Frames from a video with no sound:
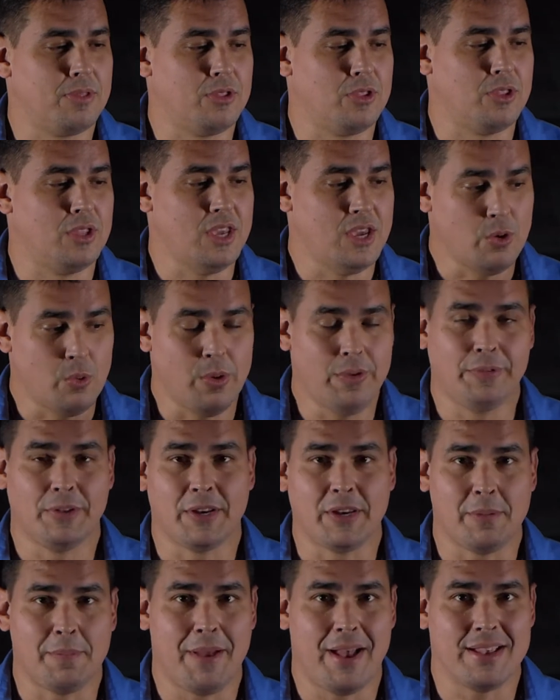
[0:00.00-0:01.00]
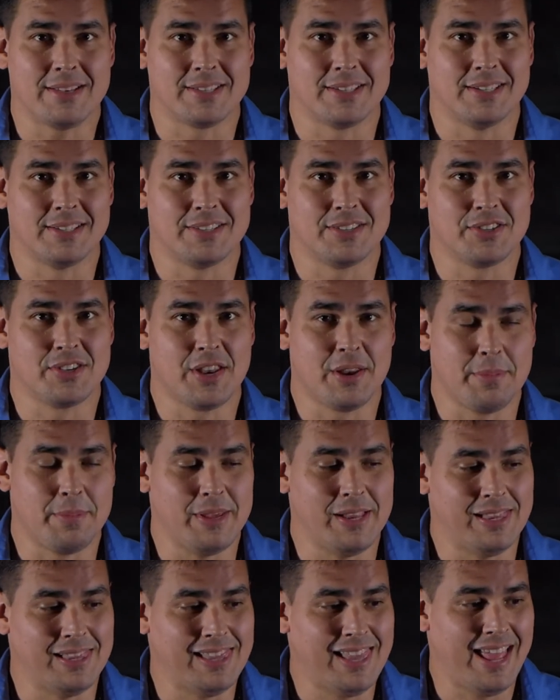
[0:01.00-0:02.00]
the equivalent capacitance is going to be
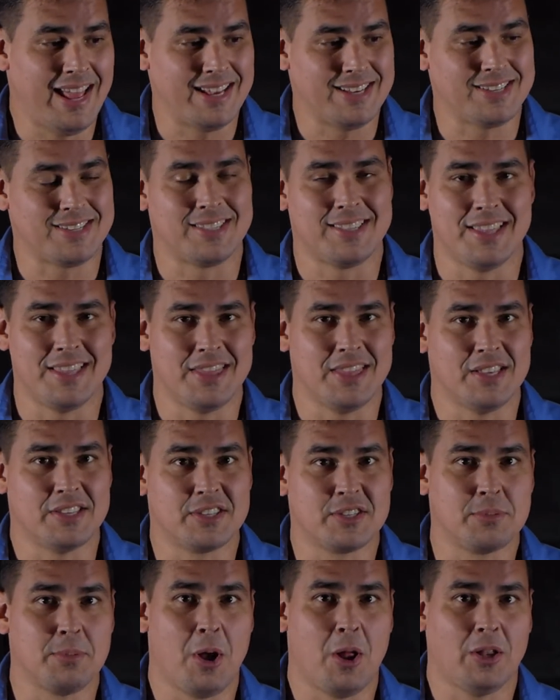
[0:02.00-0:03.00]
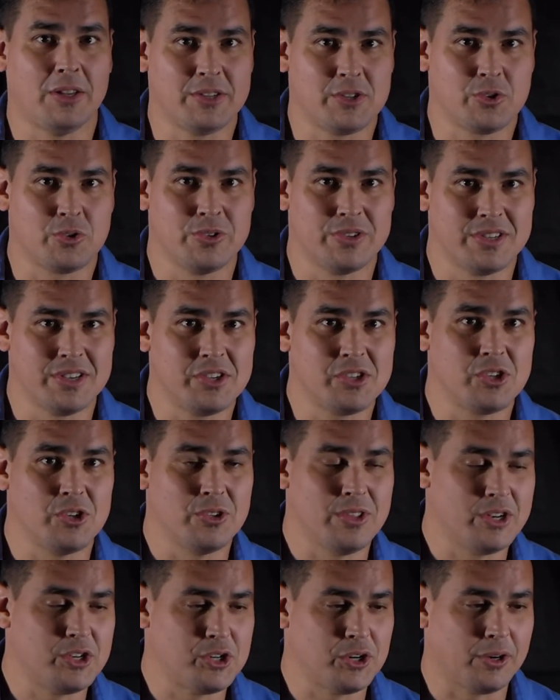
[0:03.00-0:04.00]
less than the smallest resistor
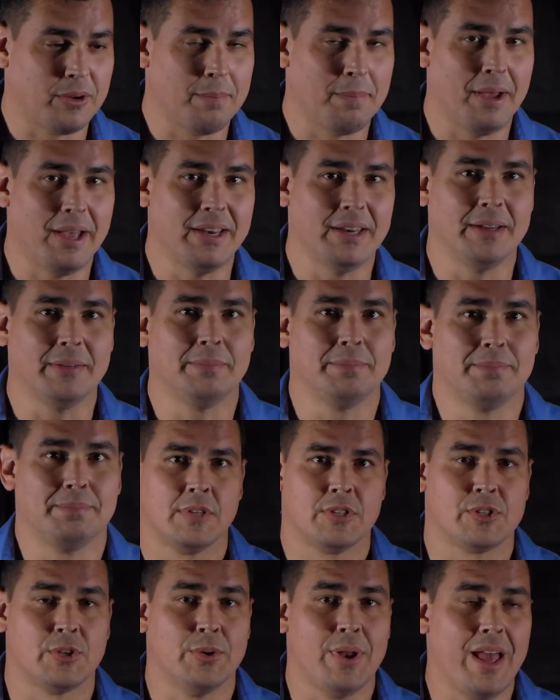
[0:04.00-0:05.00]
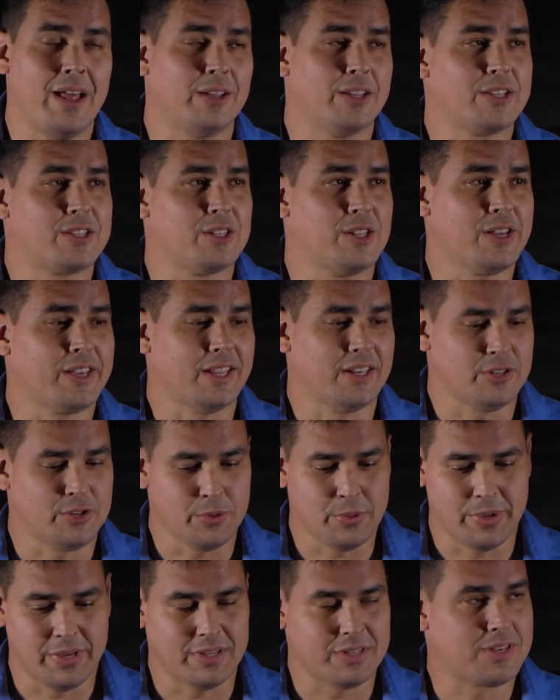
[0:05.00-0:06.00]
that you're combining. So now let's look at
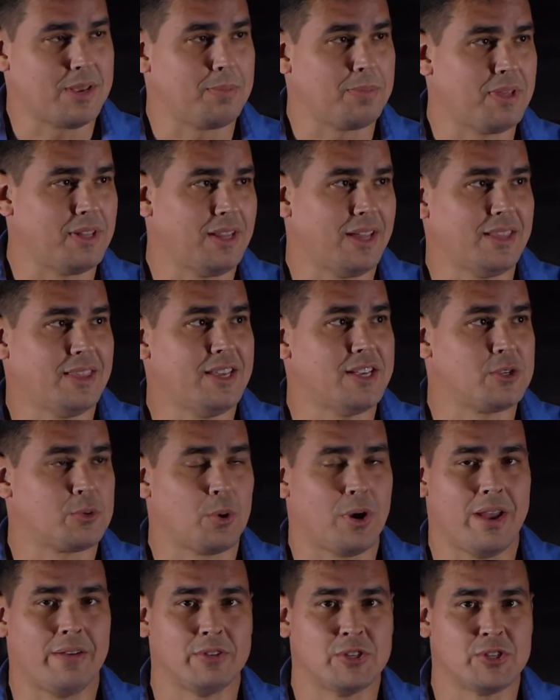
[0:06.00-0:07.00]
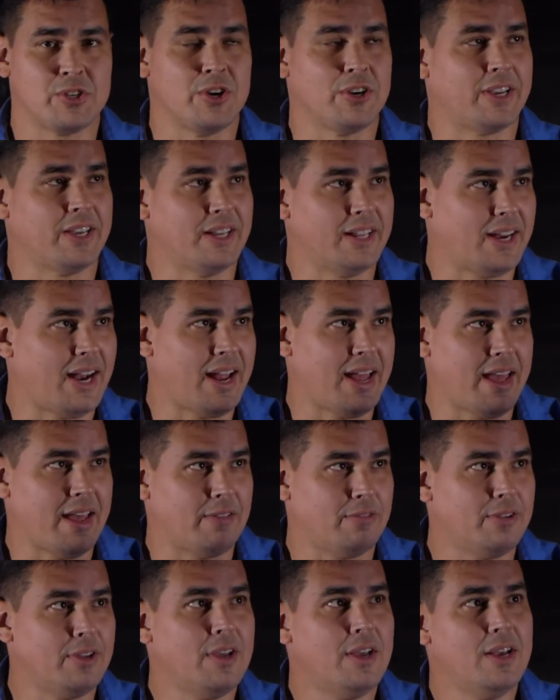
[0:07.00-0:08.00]
doing something like this where I have a circuit and I
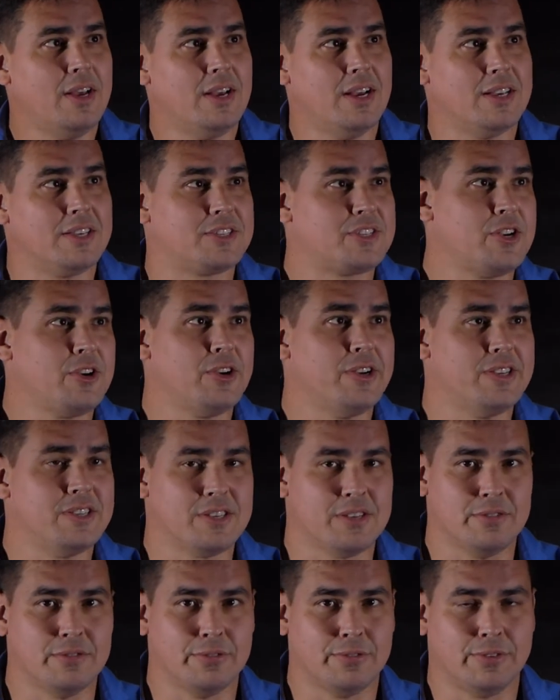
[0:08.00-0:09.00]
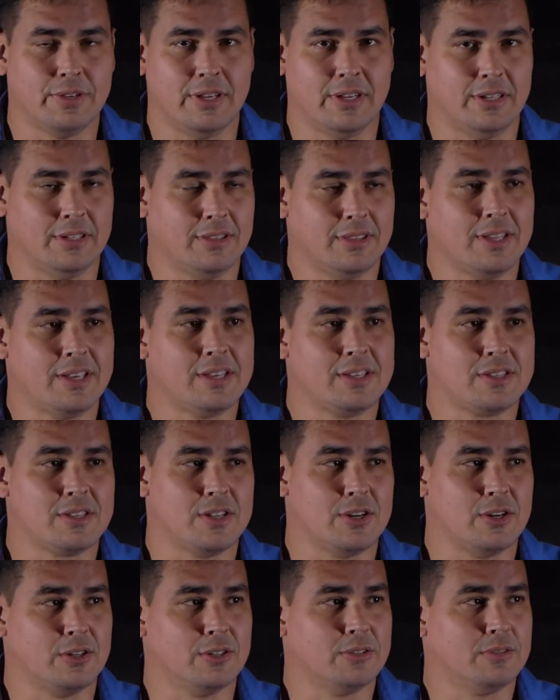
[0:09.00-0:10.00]
have a series of uh, things
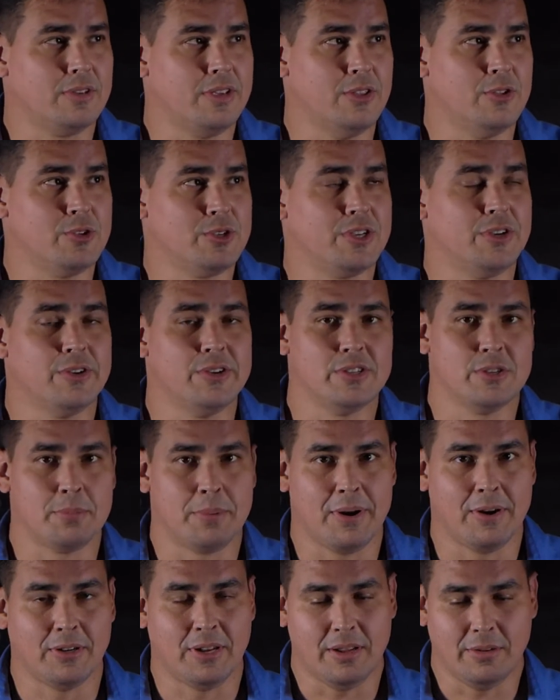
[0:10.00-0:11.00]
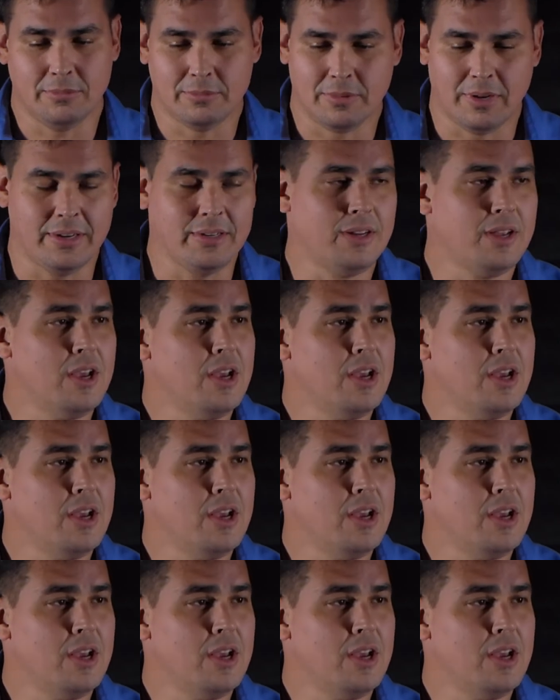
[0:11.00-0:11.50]
that are either series or parallel, right?